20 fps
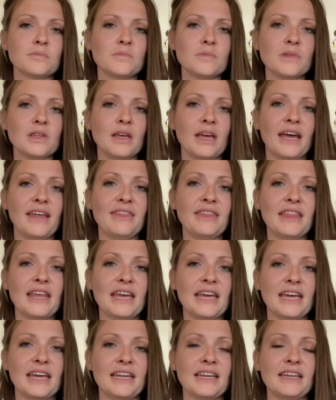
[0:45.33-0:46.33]
And
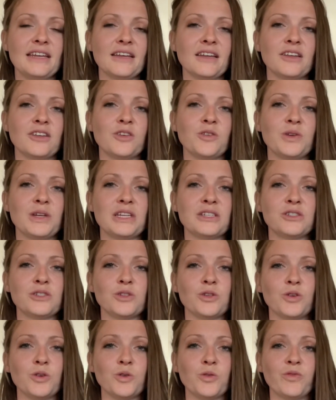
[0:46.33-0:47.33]
then you need
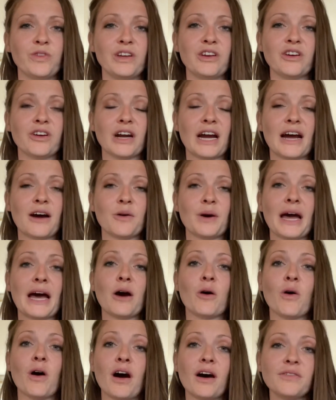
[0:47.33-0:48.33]
to figure out
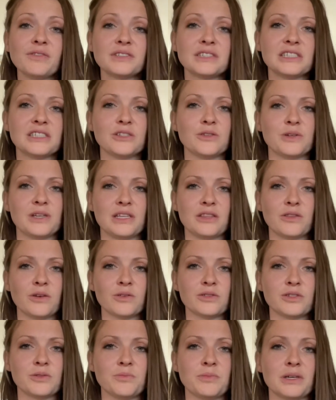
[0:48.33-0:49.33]
how often you eat
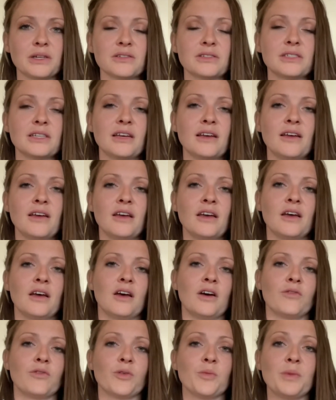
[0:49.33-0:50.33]
those meals.
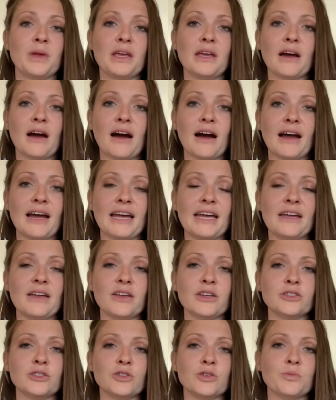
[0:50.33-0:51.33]
For me,
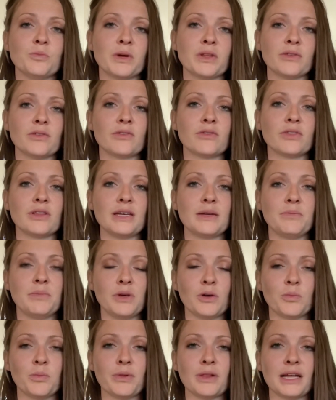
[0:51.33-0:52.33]
I do monthly
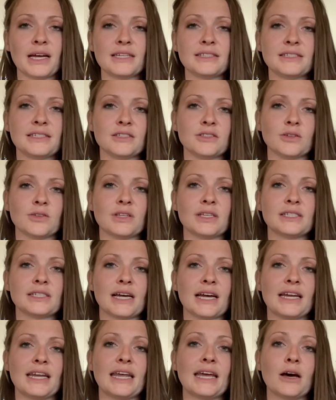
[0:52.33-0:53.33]
meal plans, and so this
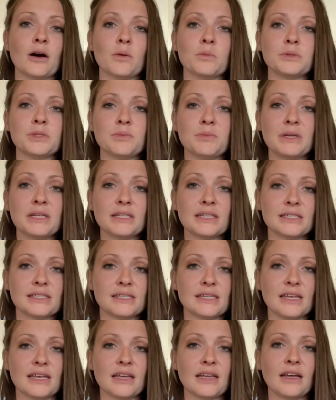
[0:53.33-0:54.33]
kind of helps me to
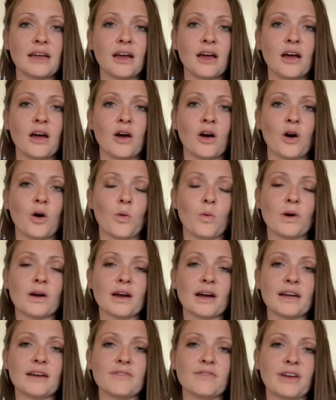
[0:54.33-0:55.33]
see what
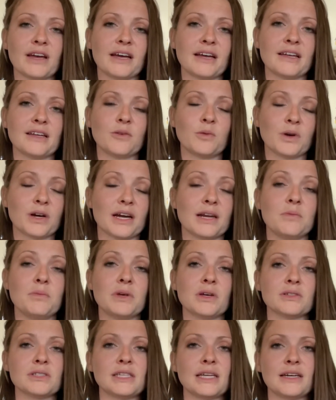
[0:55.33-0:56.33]
kind of
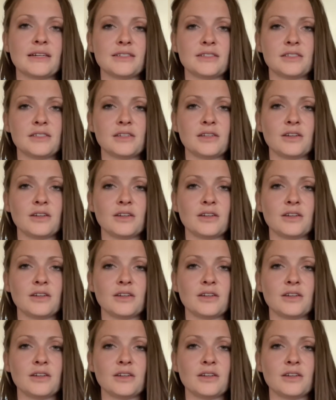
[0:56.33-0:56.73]
meals that